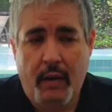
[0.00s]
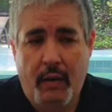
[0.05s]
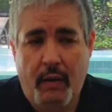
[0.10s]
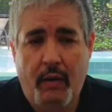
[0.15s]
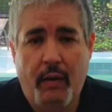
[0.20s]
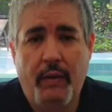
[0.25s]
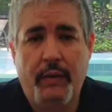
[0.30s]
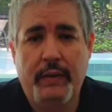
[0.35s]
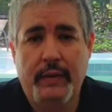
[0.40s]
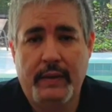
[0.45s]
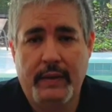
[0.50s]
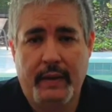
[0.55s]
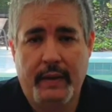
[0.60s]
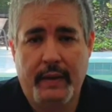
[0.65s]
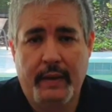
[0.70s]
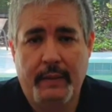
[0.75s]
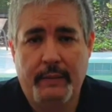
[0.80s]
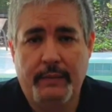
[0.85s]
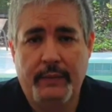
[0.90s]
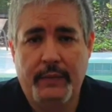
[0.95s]
all the
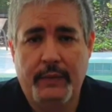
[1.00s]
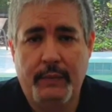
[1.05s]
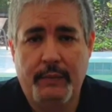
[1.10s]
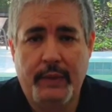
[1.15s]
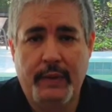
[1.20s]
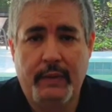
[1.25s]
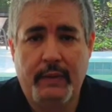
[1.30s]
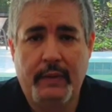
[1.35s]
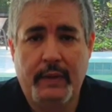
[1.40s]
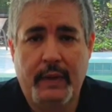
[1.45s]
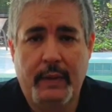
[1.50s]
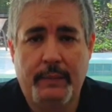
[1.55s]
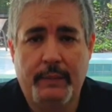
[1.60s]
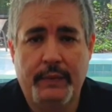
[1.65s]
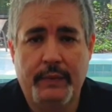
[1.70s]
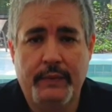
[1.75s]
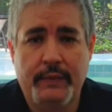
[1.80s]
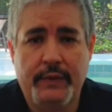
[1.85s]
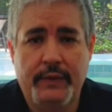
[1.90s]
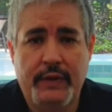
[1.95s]
time to build
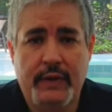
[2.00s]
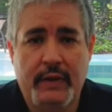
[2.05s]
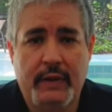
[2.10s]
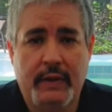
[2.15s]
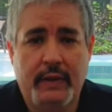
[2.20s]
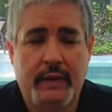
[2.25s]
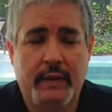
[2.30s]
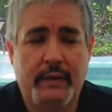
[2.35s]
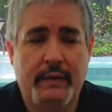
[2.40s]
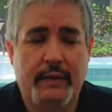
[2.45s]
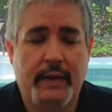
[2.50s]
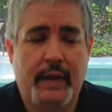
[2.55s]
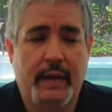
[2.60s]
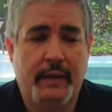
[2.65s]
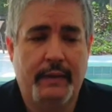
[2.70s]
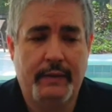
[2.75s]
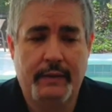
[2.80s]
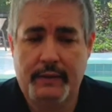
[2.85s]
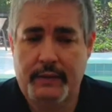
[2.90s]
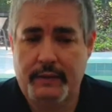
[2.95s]
up Qi
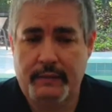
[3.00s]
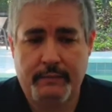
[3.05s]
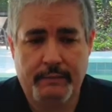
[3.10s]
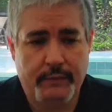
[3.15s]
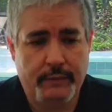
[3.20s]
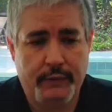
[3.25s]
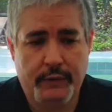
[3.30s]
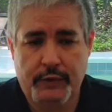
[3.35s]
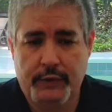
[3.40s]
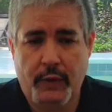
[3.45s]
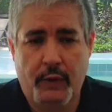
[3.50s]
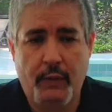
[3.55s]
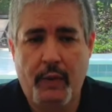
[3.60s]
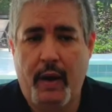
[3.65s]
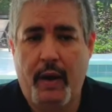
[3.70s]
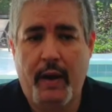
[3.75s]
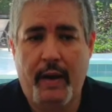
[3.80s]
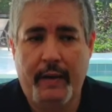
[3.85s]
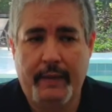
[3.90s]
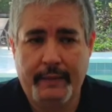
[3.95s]
that's so
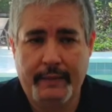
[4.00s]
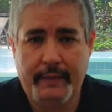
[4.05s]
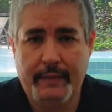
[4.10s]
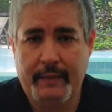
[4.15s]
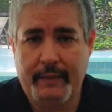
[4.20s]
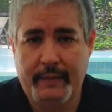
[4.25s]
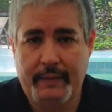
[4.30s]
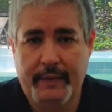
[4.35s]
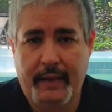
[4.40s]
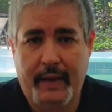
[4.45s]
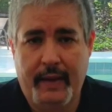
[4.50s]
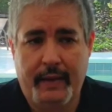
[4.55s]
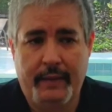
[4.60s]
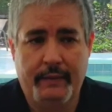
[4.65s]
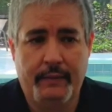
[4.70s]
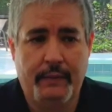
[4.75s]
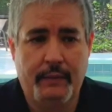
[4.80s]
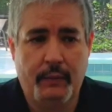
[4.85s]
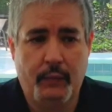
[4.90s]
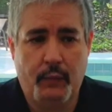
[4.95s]
hot
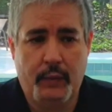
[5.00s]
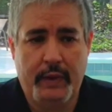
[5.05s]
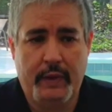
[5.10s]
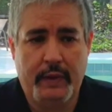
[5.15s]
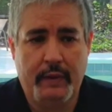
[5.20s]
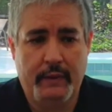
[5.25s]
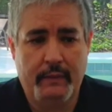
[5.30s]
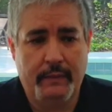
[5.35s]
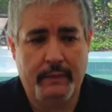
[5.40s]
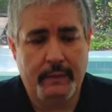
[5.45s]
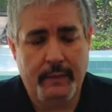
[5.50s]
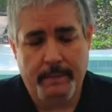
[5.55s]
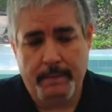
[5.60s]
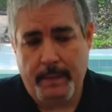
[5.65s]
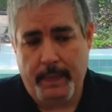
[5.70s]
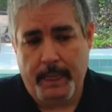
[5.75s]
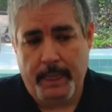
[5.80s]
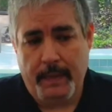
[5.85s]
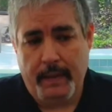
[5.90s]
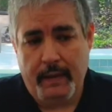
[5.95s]
that we can
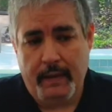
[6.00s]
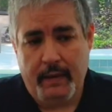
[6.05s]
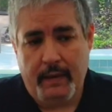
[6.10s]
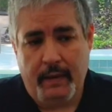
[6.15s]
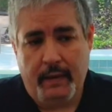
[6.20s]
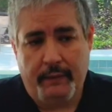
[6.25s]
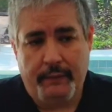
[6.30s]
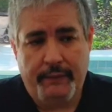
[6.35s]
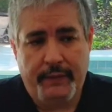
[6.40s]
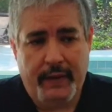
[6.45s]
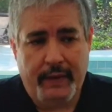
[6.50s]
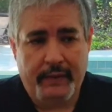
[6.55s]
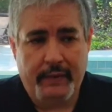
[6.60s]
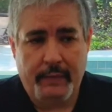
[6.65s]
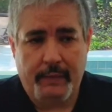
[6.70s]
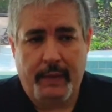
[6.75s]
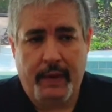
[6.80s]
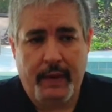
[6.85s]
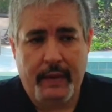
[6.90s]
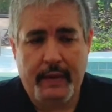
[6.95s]
affect the
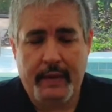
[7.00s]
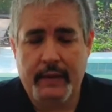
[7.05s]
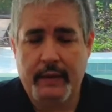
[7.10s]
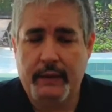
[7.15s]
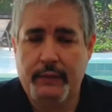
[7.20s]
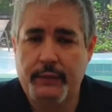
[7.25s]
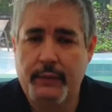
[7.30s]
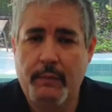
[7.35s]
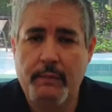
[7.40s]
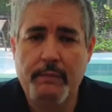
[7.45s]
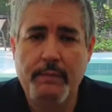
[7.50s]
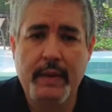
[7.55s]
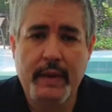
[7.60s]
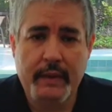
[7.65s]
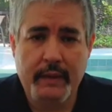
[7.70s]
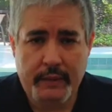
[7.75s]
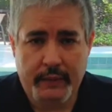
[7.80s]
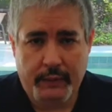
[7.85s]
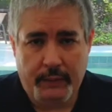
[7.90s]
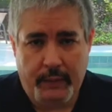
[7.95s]
body in a
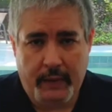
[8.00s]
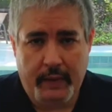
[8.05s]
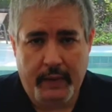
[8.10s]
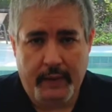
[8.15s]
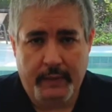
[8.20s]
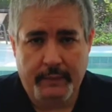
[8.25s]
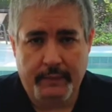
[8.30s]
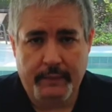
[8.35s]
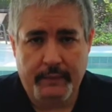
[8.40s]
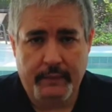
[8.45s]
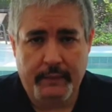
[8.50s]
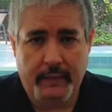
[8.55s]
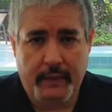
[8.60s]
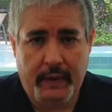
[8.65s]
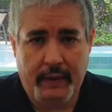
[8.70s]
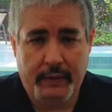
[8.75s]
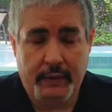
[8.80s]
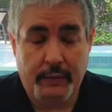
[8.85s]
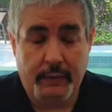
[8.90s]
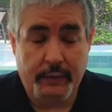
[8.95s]
tremendous way.
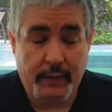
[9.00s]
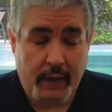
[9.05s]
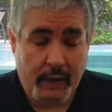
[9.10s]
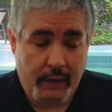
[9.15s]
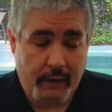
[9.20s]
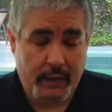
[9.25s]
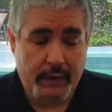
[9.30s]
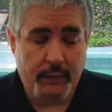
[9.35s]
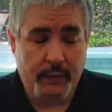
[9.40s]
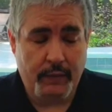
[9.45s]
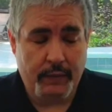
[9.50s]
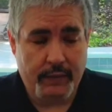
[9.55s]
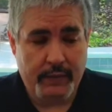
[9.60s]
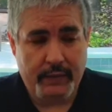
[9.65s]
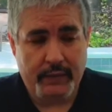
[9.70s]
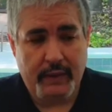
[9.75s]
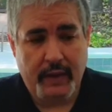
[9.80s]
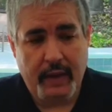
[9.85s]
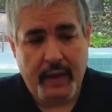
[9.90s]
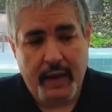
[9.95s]
And so not only will
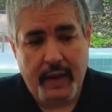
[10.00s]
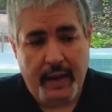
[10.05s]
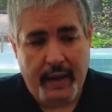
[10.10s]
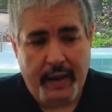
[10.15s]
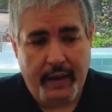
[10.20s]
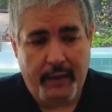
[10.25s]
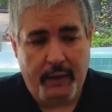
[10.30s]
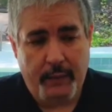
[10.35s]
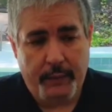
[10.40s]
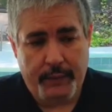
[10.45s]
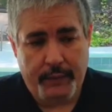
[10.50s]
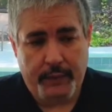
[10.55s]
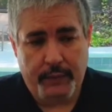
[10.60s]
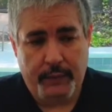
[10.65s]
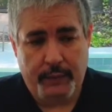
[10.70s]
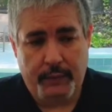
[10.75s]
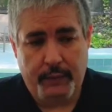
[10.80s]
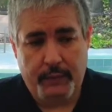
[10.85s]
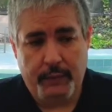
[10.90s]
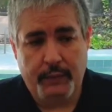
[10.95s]
this help
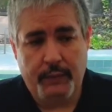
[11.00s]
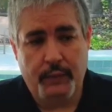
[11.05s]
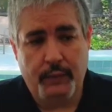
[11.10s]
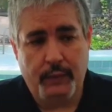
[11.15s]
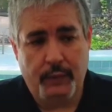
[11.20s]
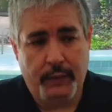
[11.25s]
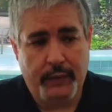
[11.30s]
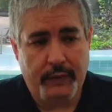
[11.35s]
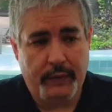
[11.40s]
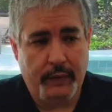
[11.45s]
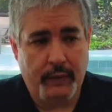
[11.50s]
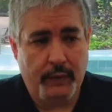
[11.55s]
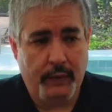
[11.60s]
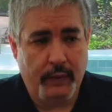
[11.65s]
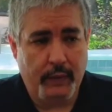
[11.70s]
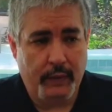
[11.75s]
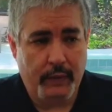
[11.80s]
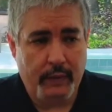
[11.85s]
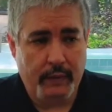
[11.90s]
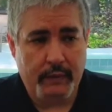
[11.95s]
you with
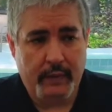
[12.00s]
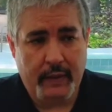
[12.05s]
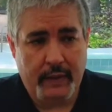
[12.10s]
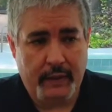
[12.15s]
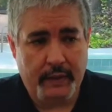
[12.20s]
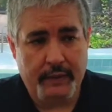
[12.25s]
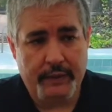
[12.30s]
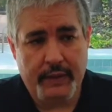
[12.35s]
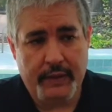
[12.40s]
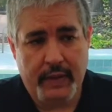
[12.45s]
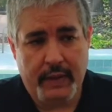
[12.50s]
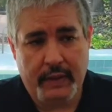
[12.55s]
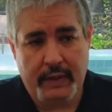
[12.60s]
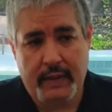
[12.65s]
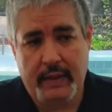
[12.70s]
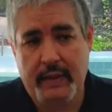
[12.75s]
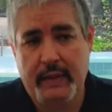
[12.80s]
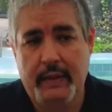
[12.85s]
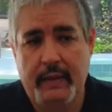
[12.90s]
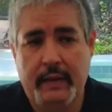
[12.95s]
your energetic
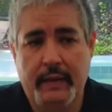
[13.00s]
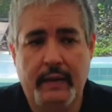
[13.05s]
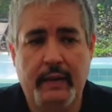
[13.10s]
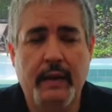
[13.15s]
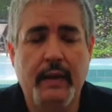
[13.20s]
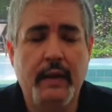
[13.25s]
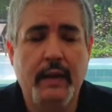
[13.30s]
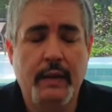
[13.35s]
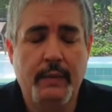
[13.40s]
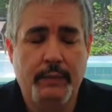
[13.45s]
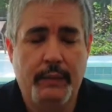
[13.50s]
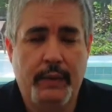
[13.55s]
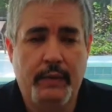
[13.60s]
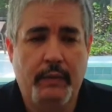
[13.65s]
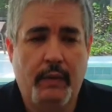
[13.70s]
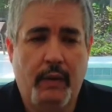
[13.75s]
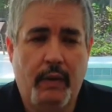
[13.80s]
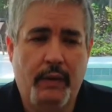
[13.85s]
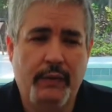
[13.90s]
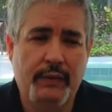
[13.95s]
healing, but it
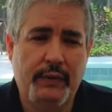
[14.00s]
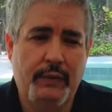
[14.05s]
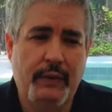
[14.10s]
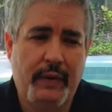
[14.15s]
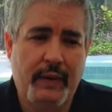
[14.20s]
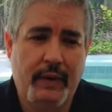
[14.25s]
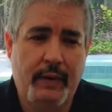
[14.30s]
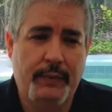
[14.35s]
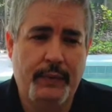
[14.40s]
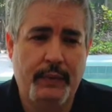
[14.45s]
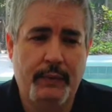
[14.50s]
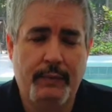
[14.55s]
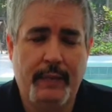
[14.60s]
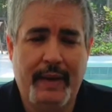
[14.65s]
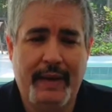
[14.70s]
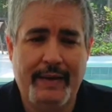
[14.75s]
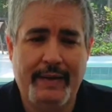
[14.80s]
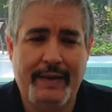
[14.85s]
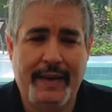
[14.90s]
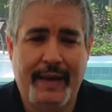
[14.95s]
will also help you
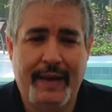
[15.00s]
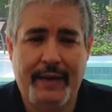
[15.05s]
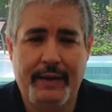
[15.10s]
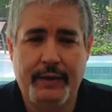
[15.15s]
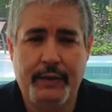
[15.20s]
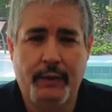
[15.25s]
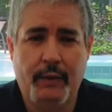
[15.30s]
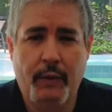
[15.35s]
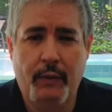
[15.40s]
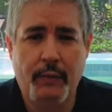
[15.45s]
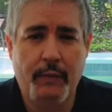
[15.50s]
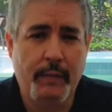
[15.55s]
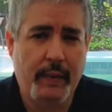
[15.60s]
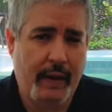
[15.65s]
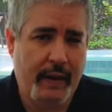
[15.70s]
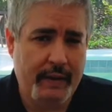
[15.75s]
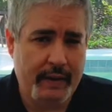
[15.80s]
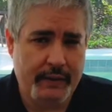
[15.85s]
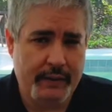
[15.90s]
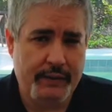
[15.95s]
maintain your own
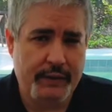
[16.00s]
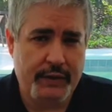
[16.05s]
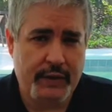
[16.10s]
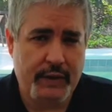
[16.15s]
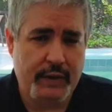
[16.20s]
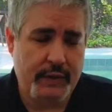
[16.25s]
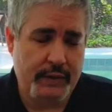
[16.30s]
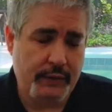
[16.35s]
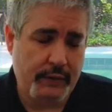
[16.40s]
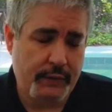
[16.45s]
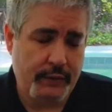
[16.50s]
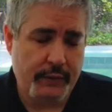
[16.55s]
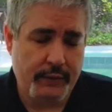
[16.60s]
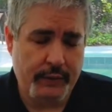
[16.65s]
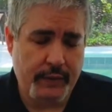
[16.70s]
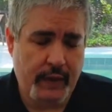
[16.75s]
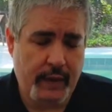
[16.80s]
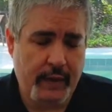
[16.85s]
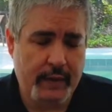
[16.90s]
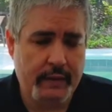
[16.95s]
body's Qi so you're
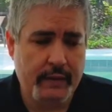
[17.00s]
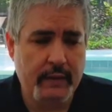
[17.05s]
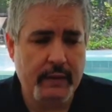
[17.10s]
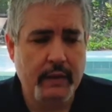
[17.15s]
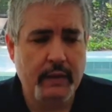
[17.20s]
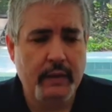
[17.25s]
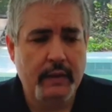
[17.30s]
not